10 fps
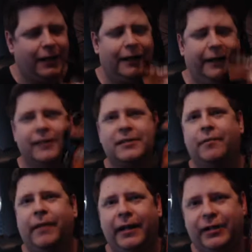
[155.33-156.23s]
They also
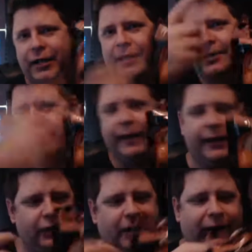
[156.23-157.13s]
made a Child's Play,
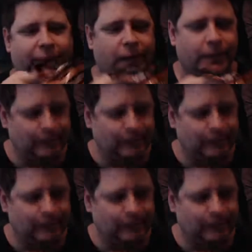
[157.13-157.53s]
Chucky one,